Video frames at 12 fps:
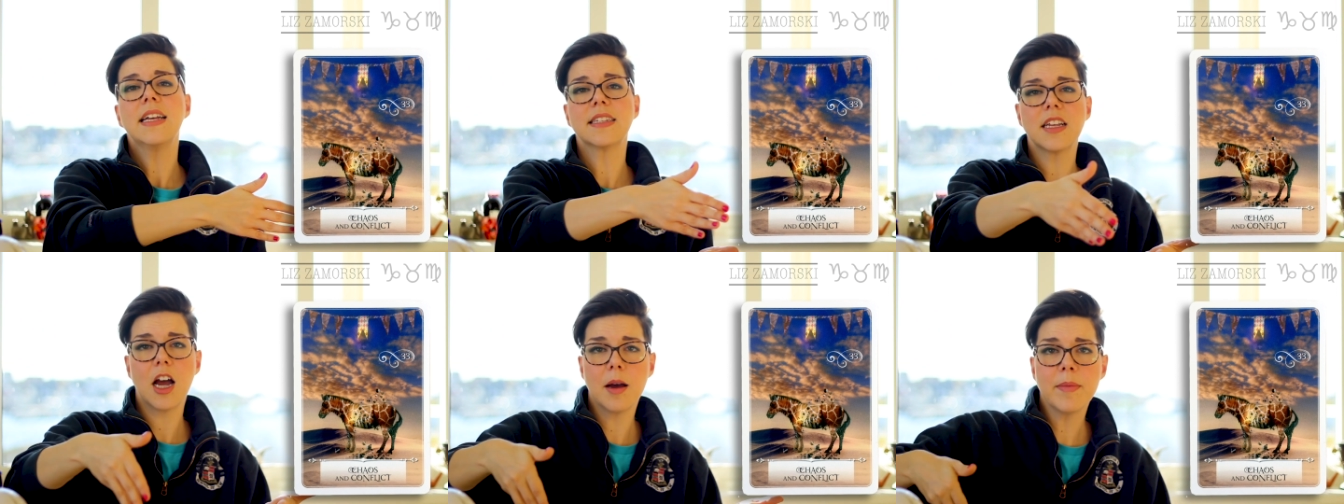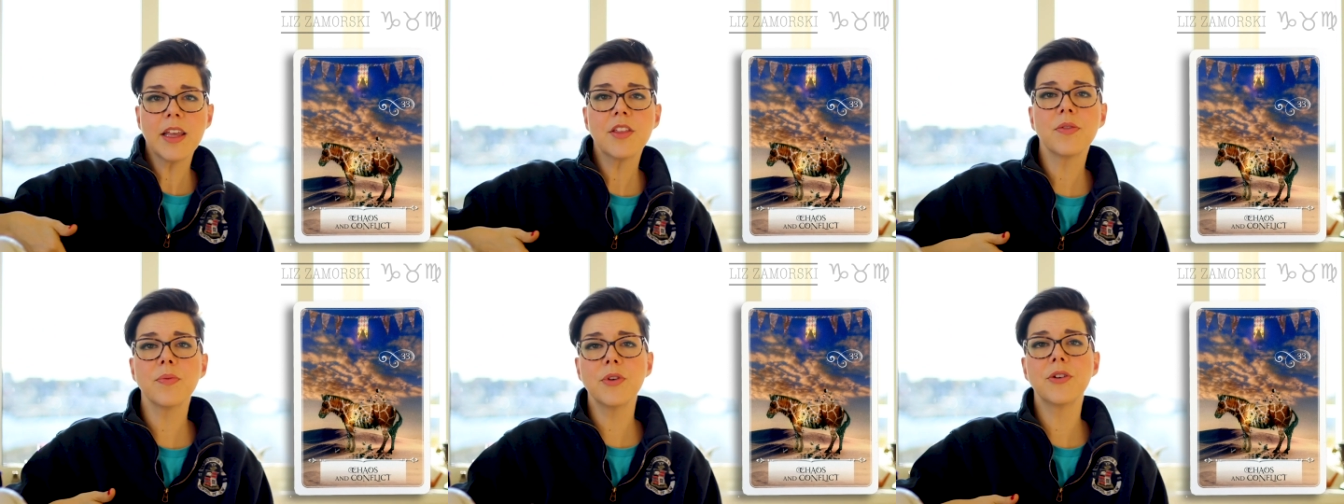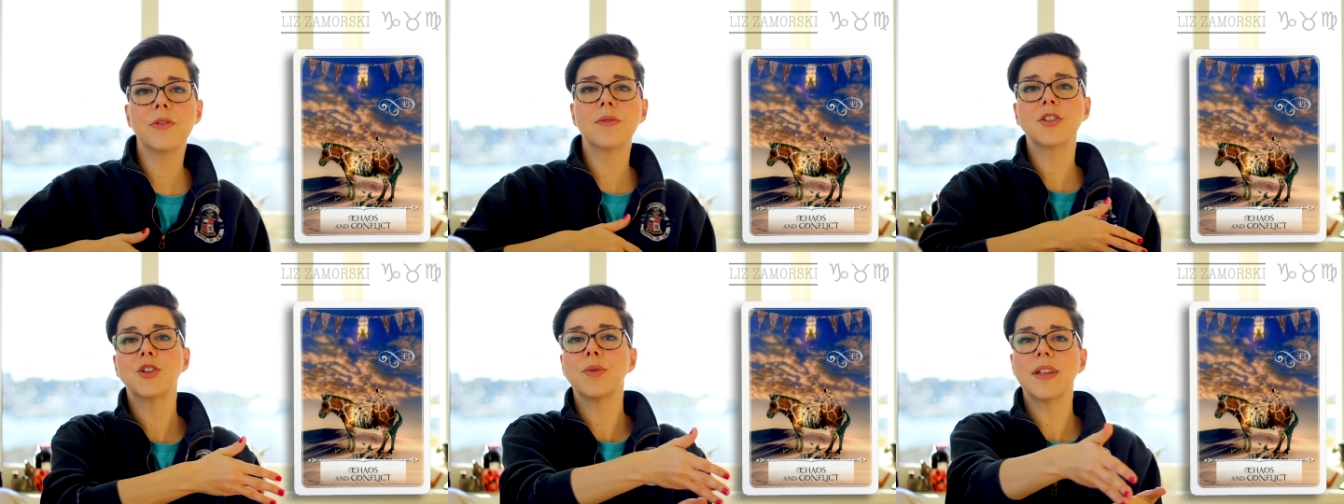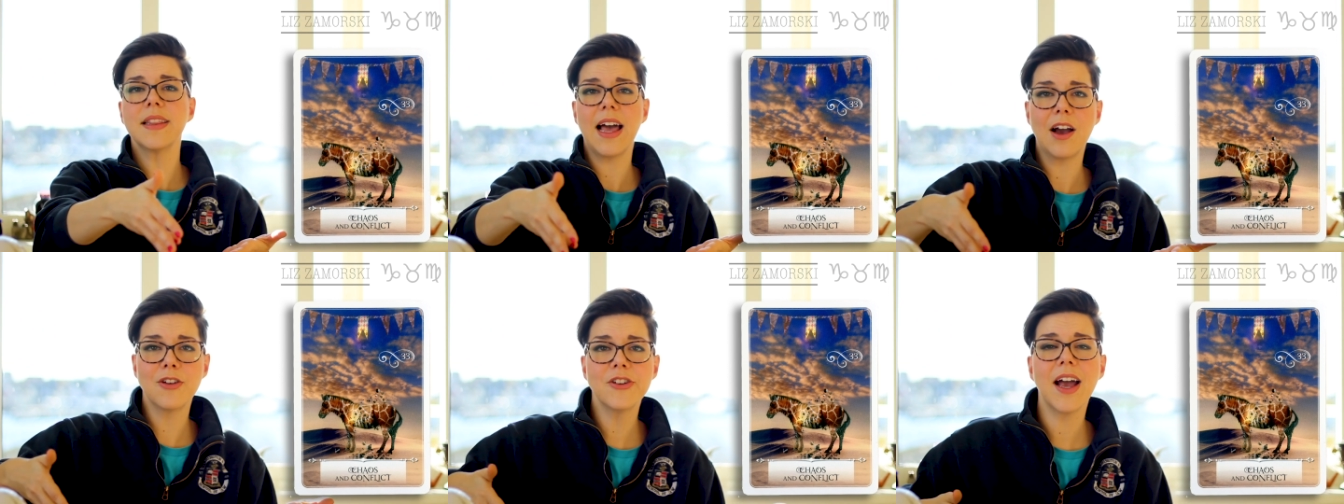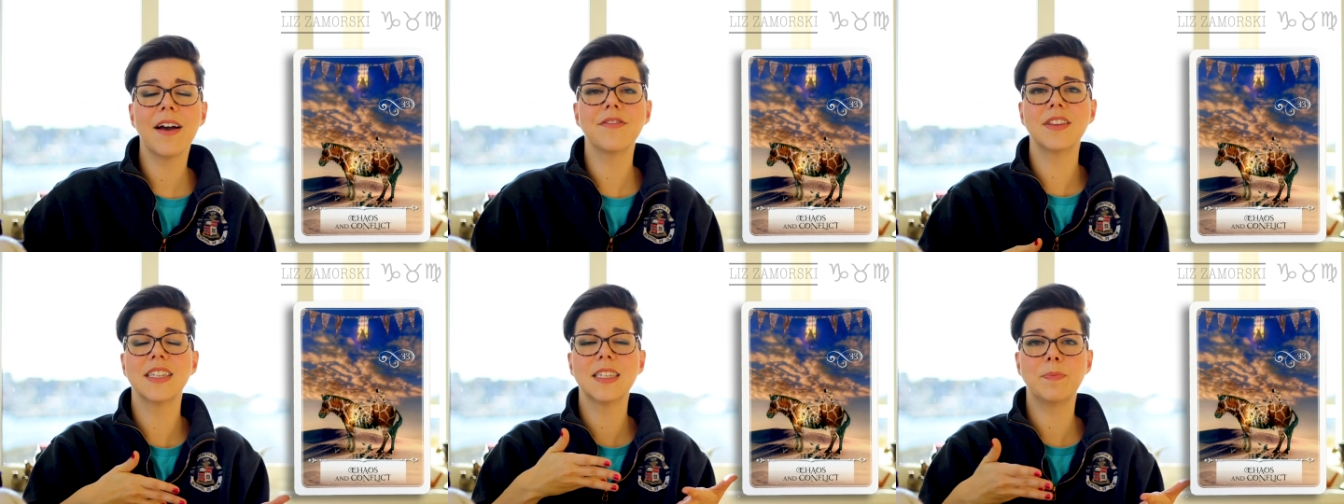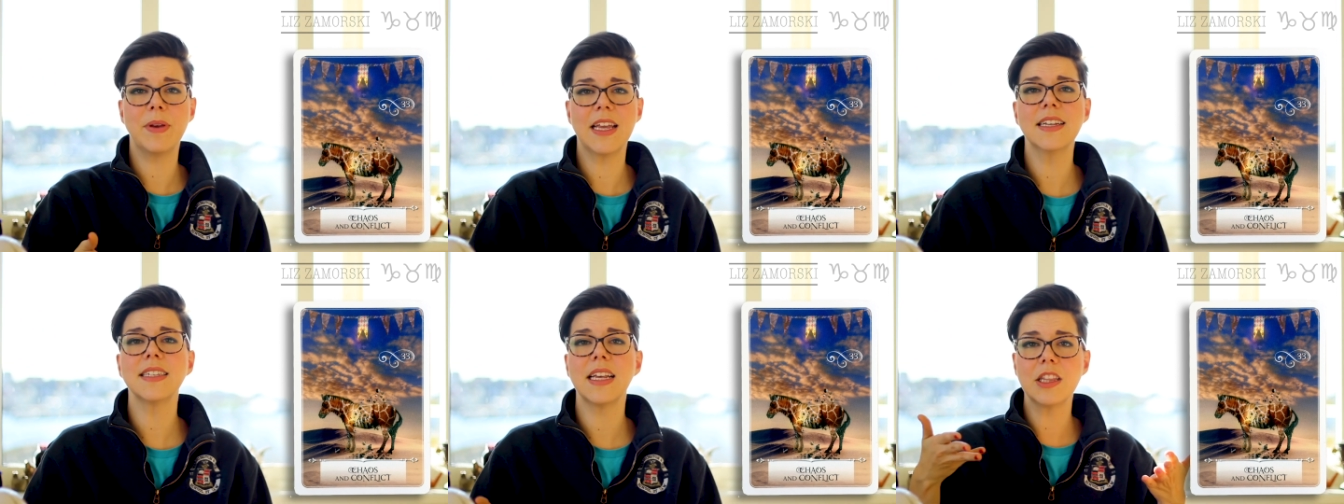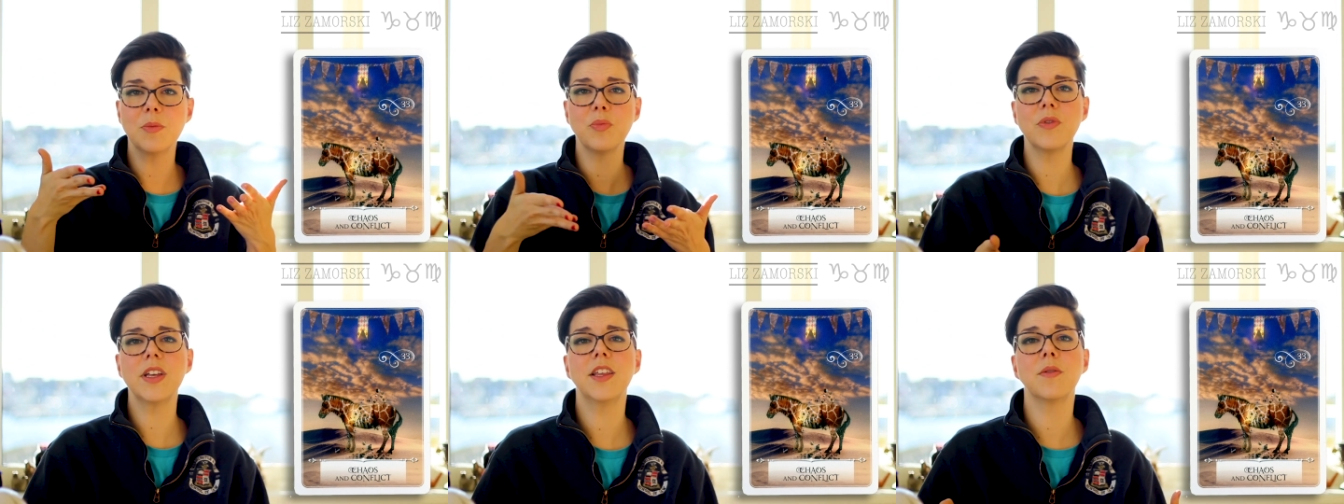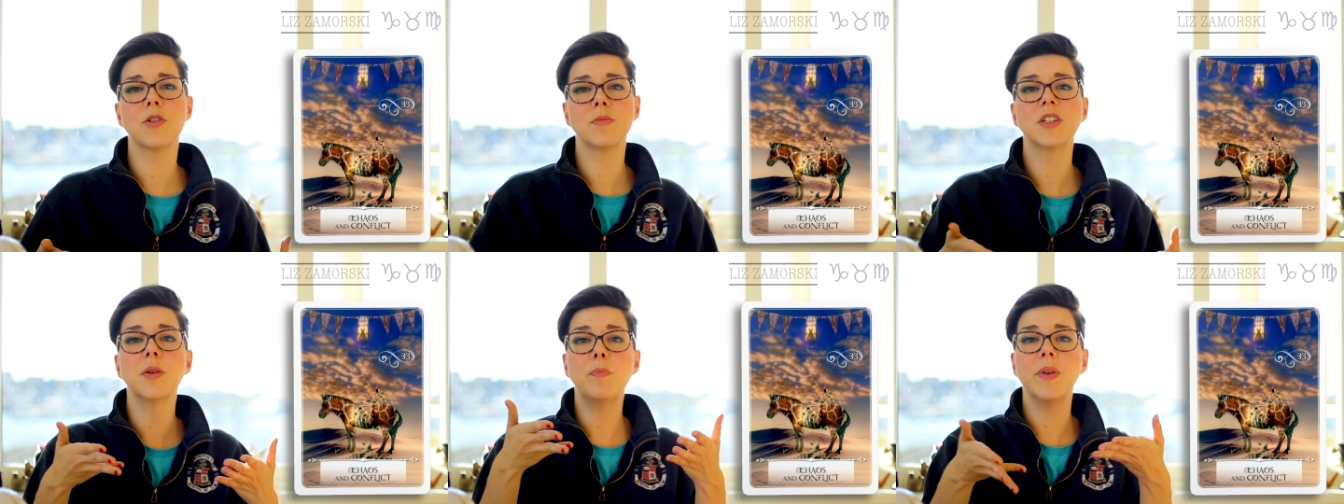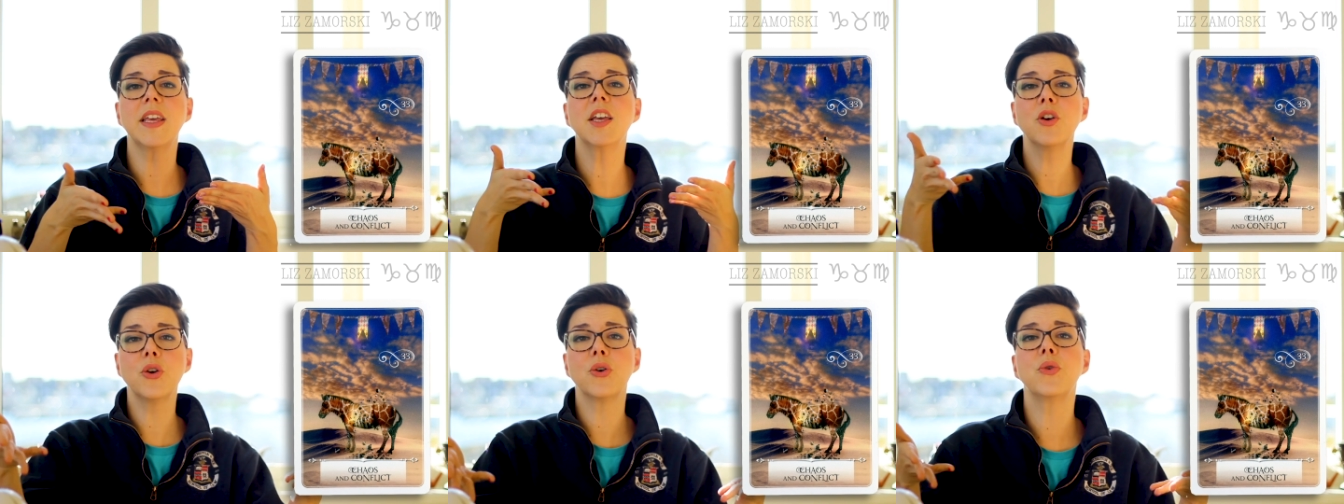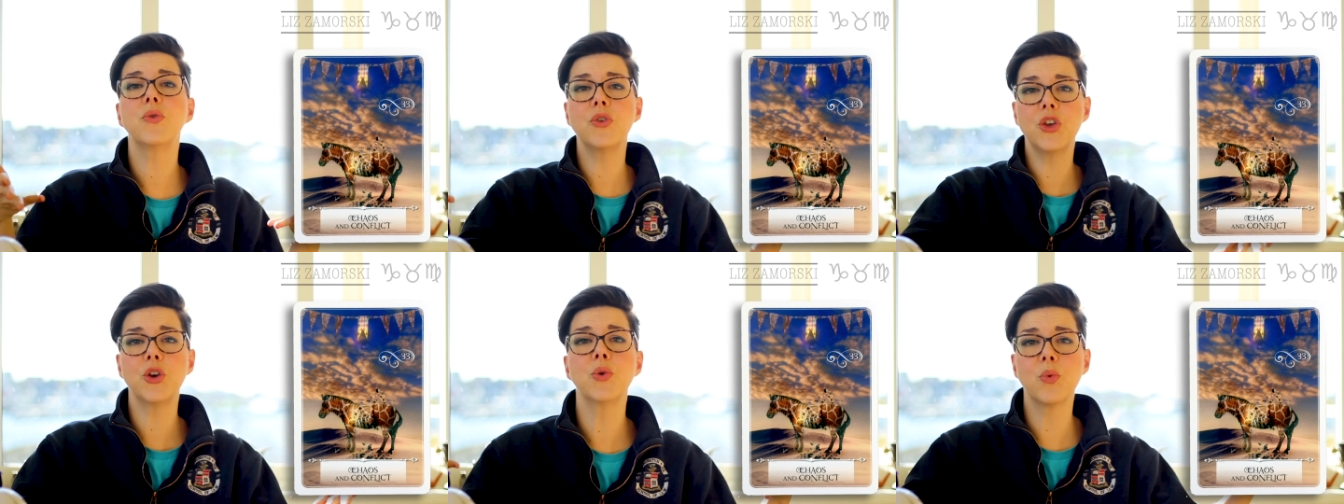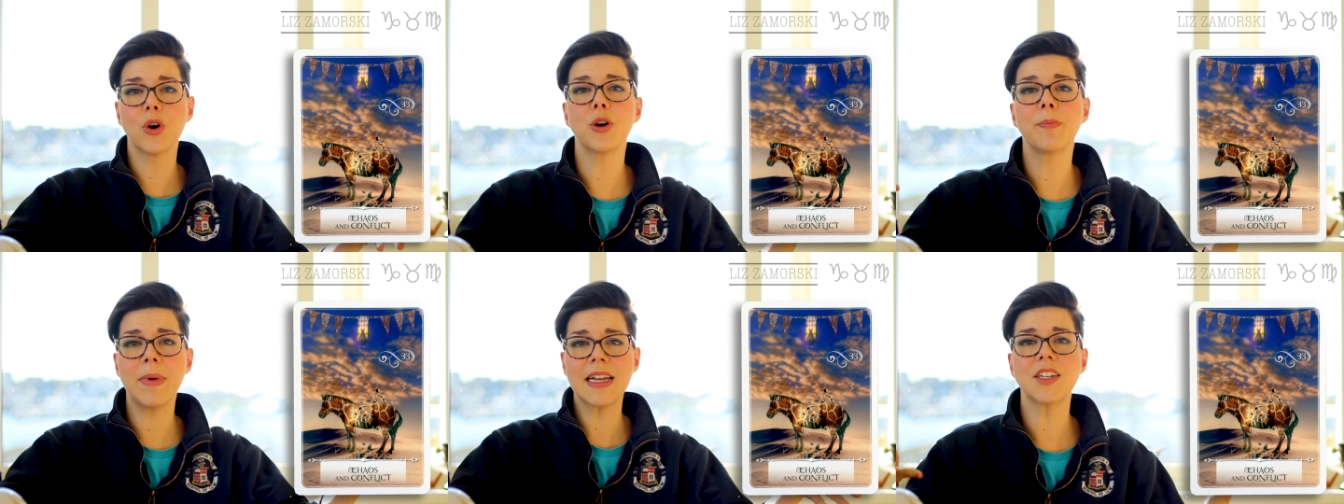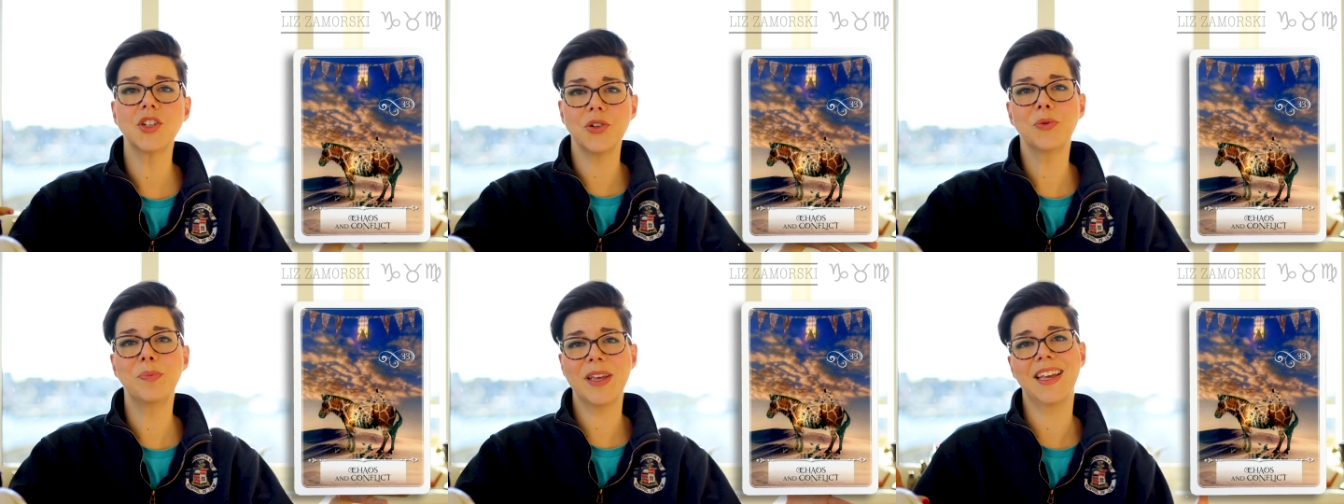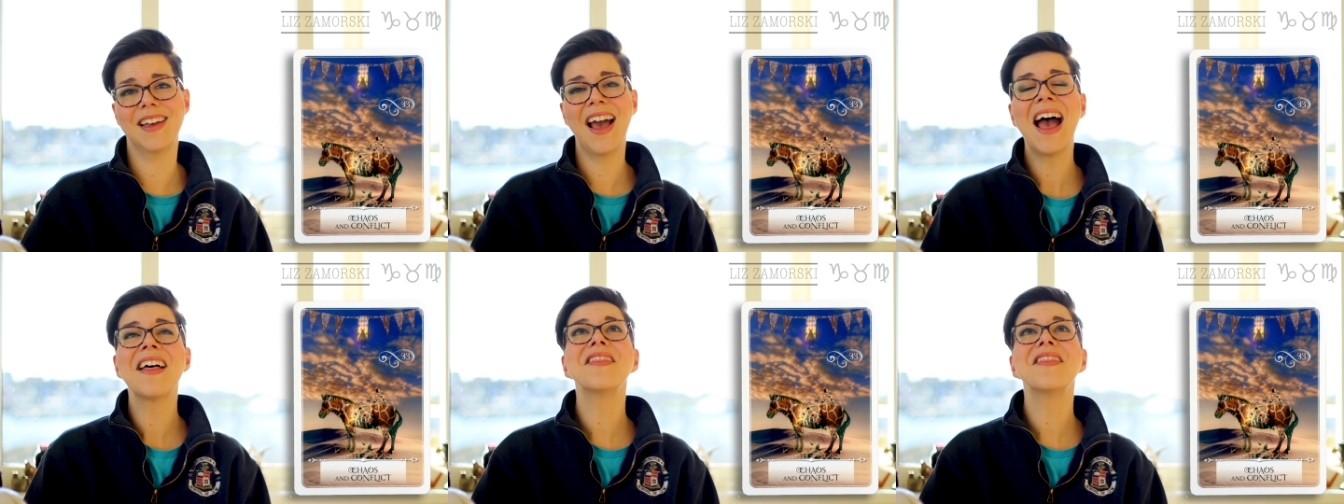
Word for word: is coming through to allow you to have the space and the breathing room to be who you were meant to be.